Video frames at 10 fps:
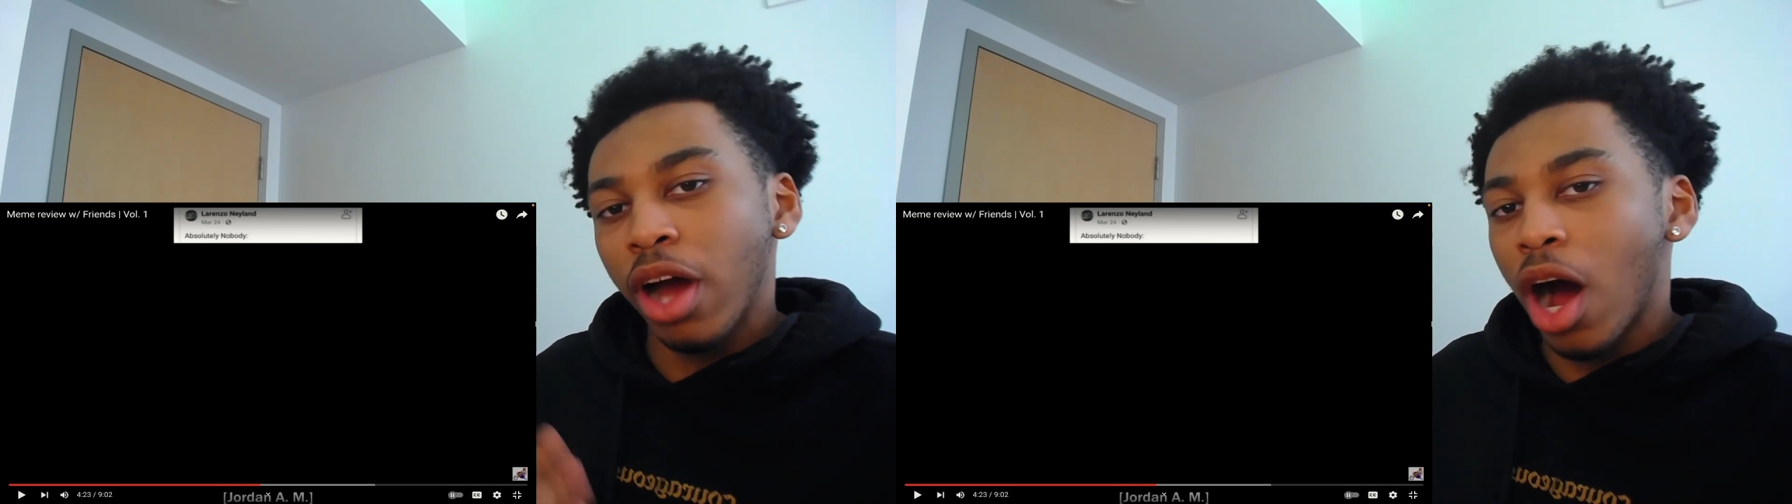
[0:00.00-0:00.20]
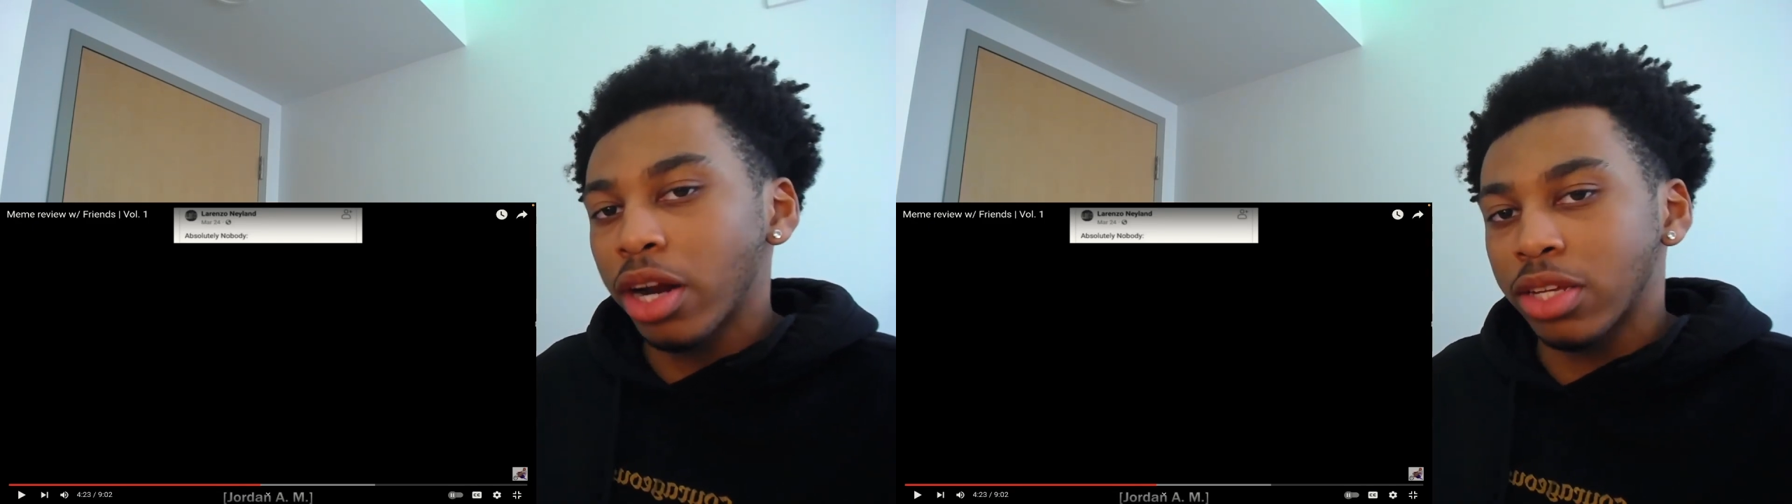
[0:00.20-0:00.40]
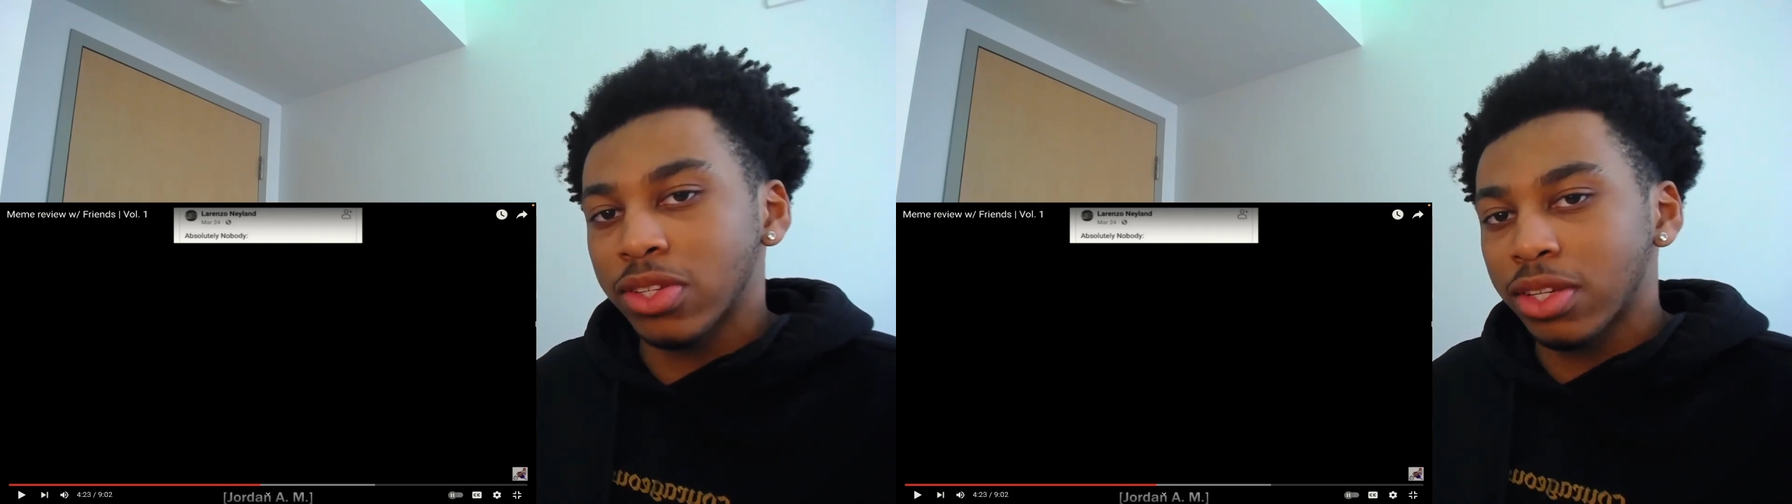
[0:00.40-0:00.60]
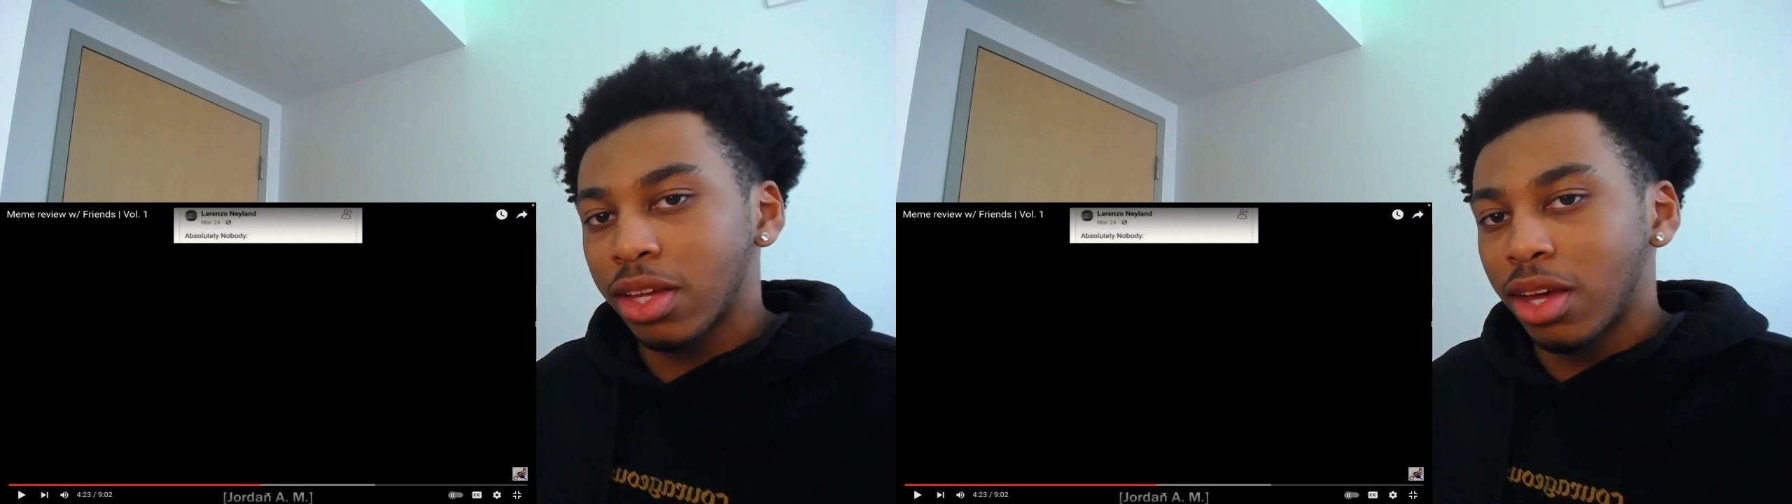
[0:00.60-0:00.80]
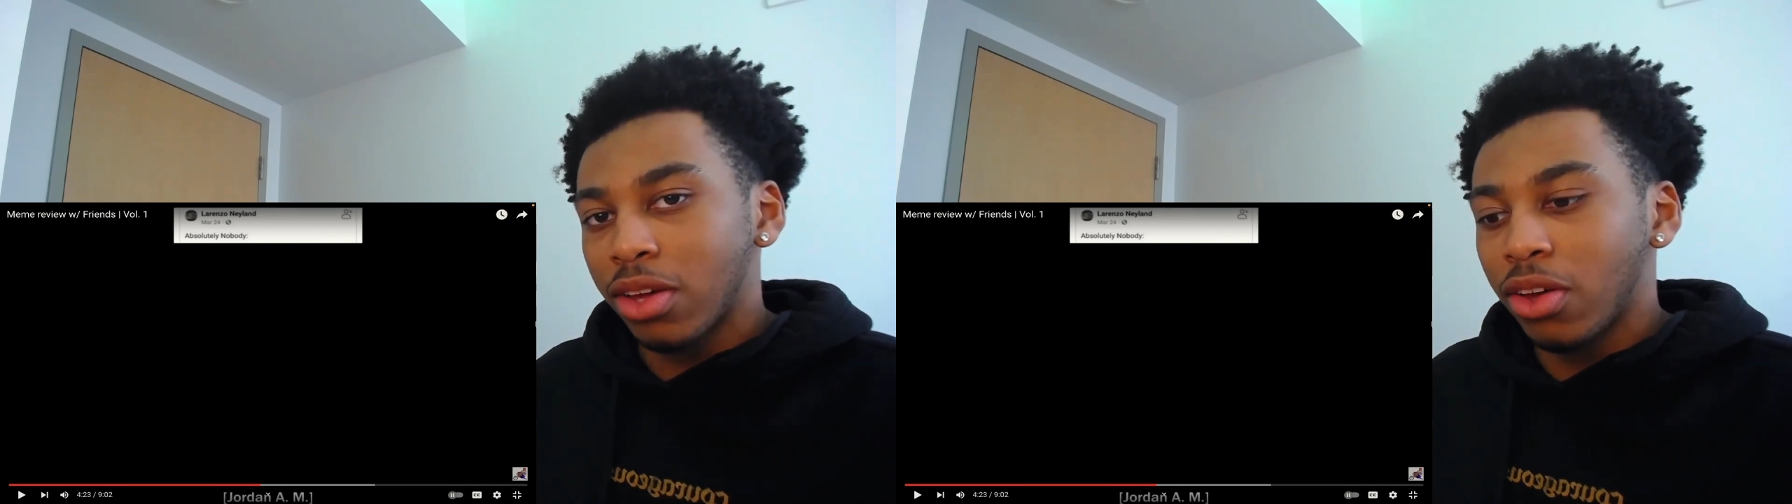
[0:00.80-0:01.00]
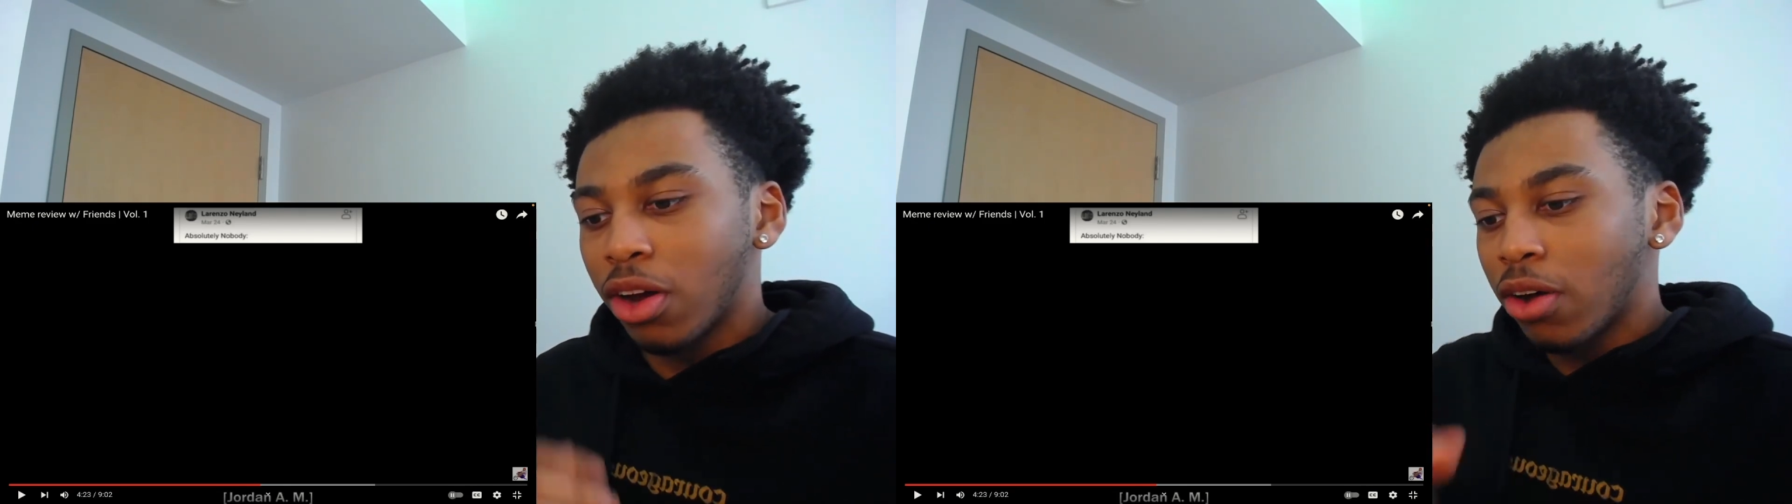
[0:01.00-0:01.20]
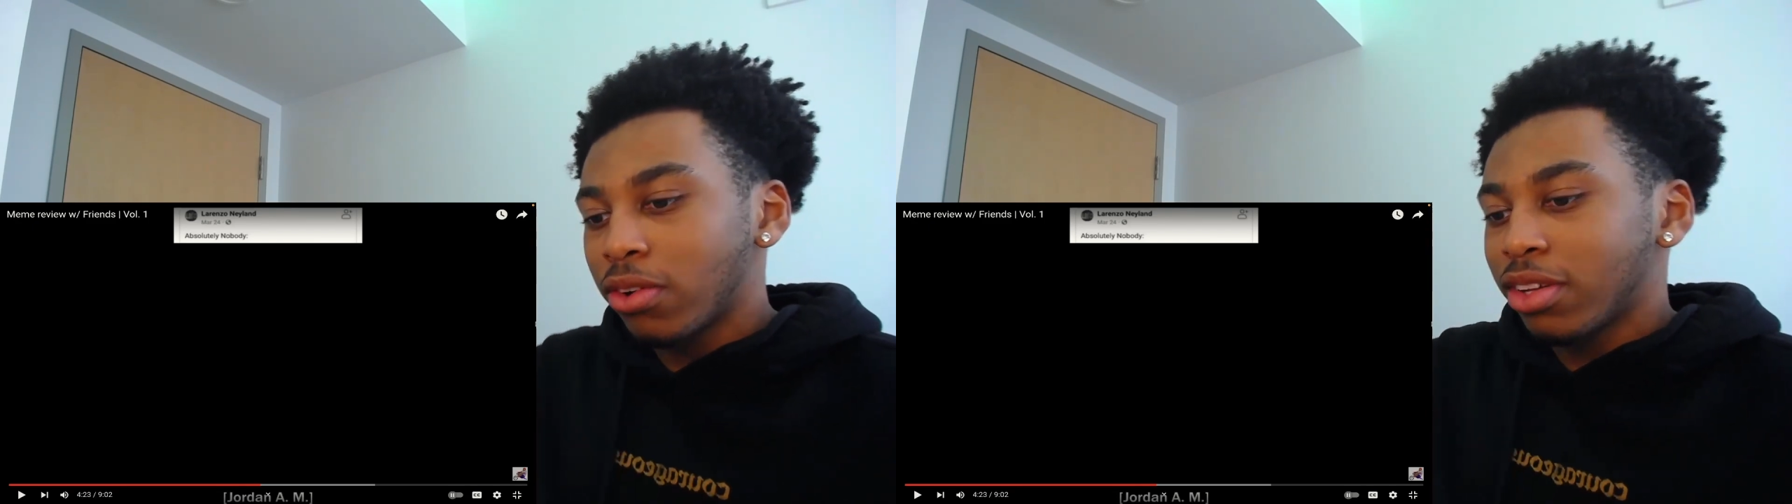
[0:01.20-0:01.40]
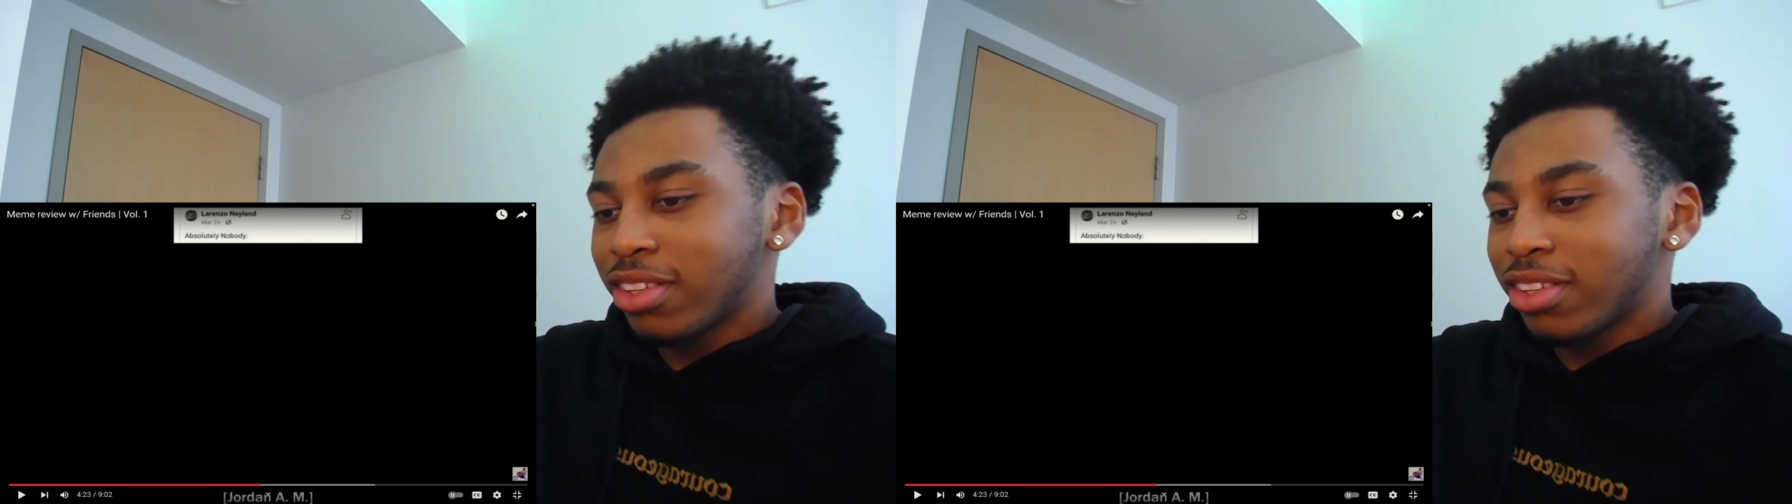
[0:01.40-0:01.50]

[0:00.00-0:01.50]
honest. You know.